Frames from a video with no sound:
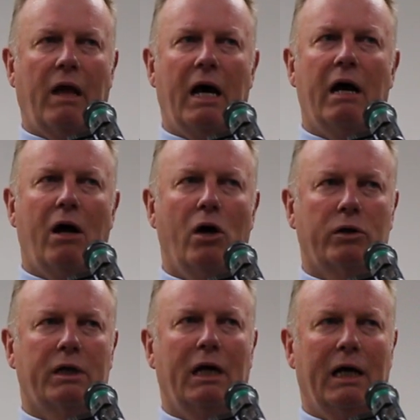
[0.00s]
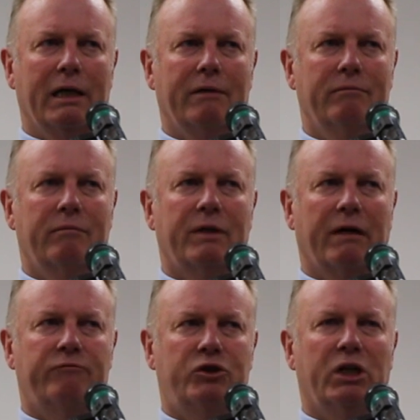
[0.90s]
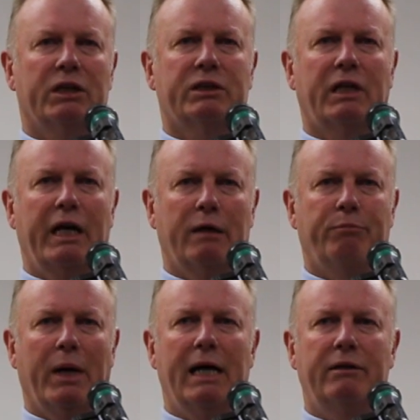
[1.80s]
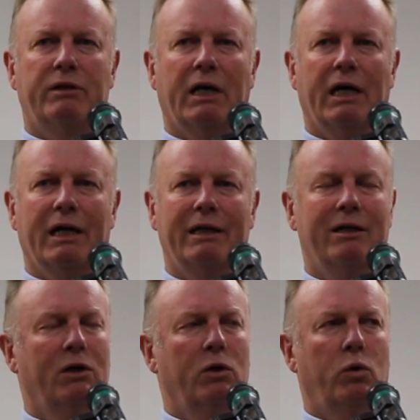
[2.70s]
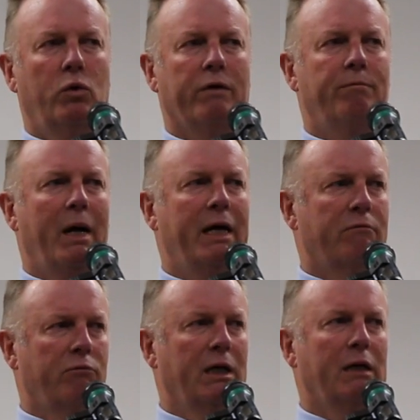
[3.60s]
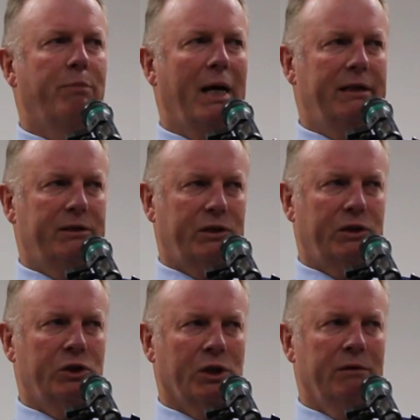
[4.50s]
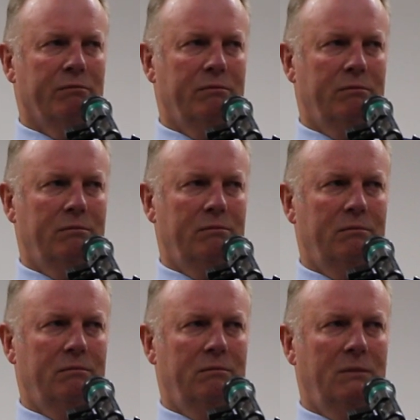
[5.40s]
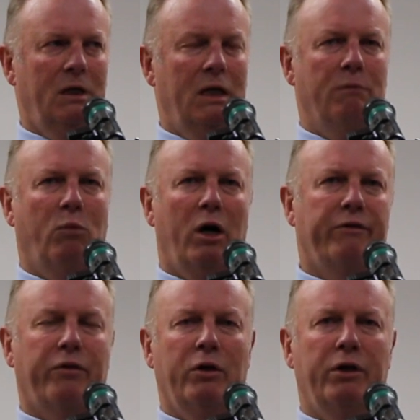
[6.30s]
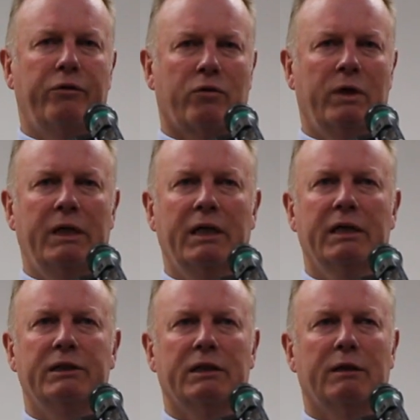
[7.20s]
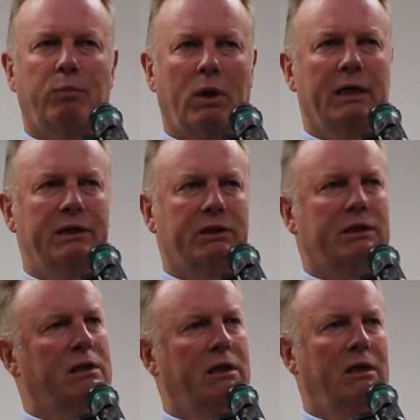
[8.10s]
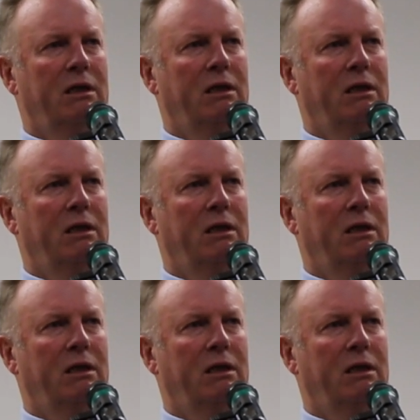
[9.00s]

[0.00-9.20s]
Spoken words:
are okay. They've just had a bad day or they've made a really bad decision. In my 33 years in the police,